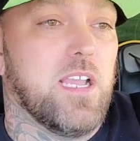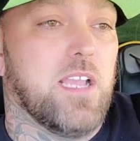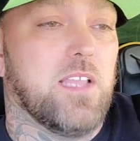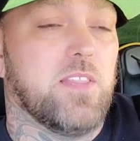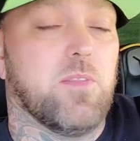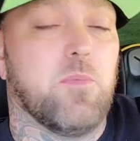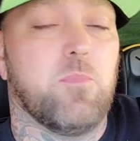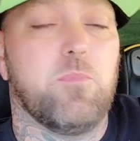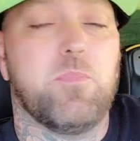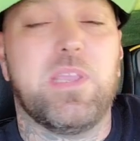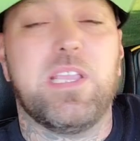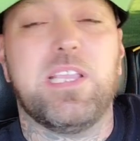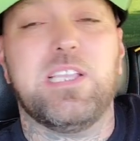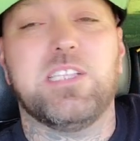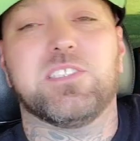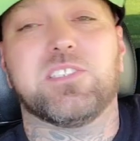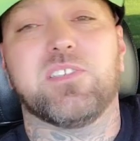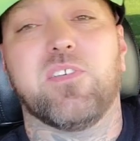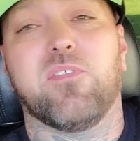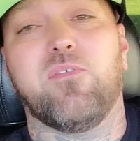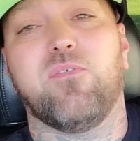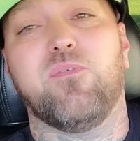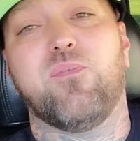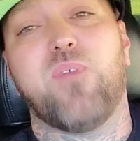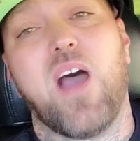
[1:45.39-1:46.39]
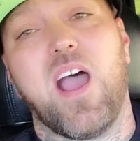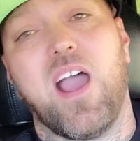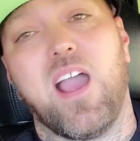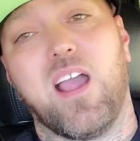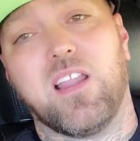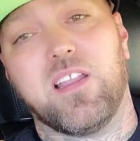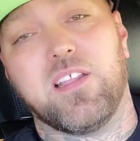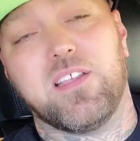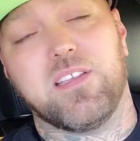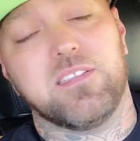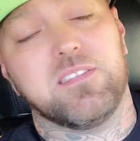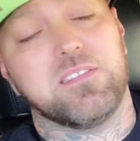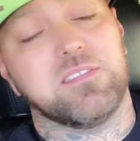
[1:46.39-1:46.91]
And the means of
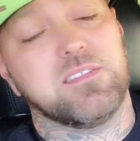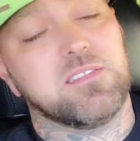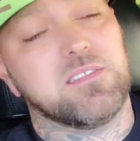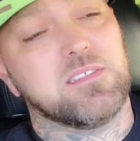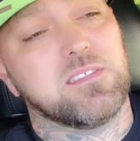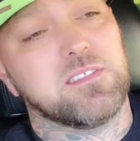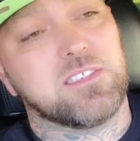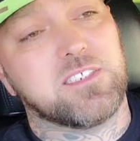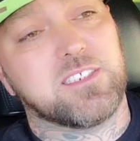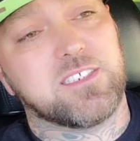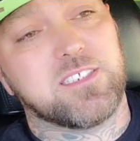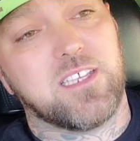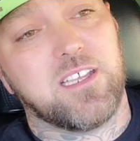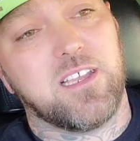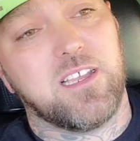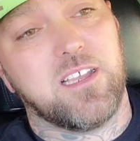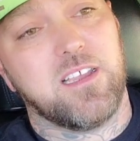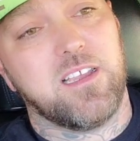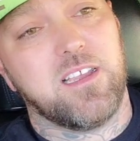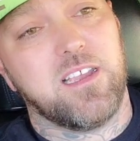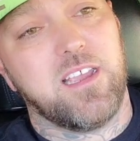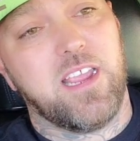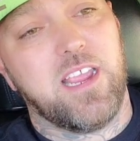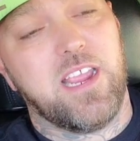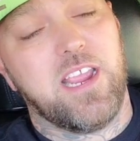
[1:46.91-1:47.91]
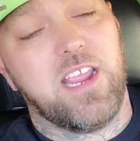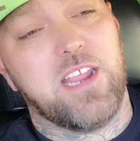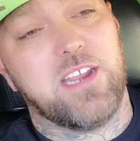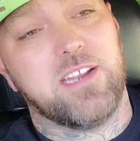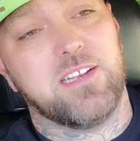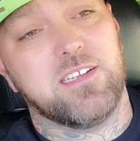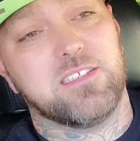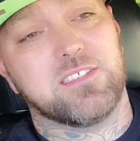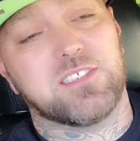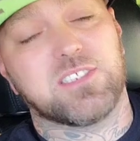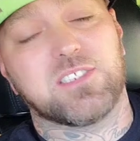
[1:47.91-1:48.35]
violence and